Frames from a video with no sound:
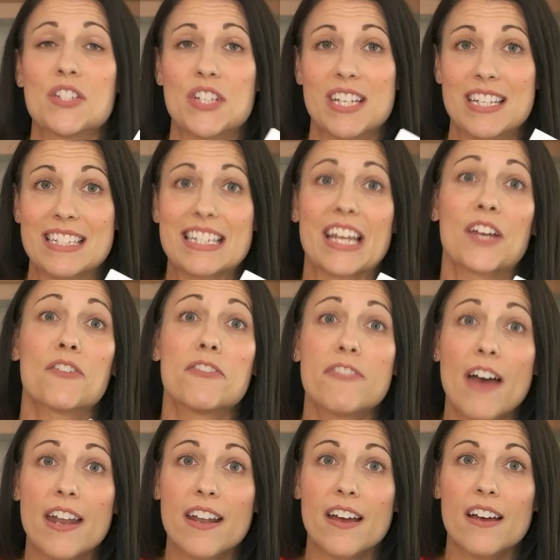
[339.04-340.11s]
cheese, like
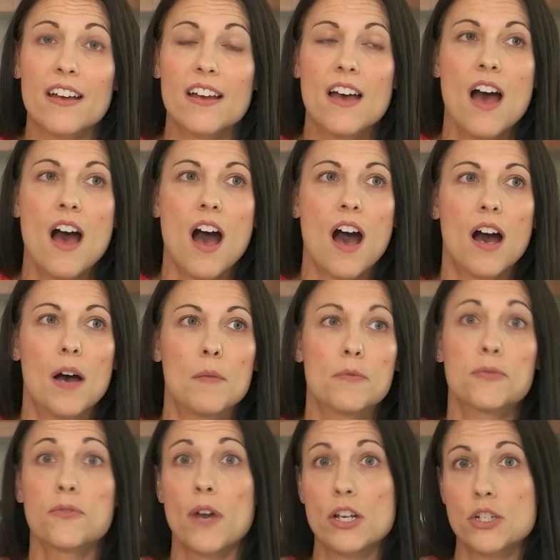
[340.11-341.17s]
feta,
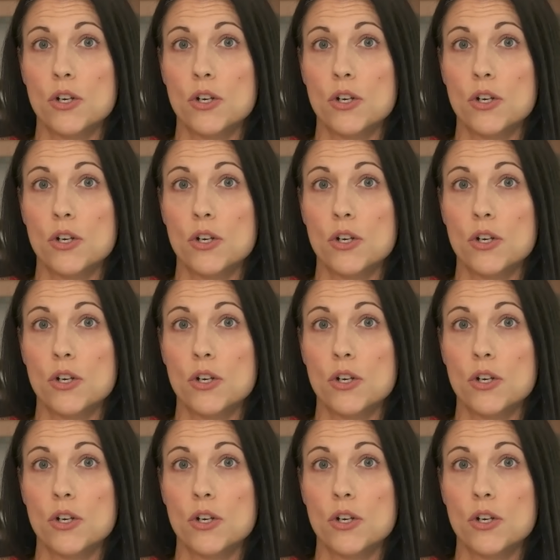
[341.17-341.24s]
fresh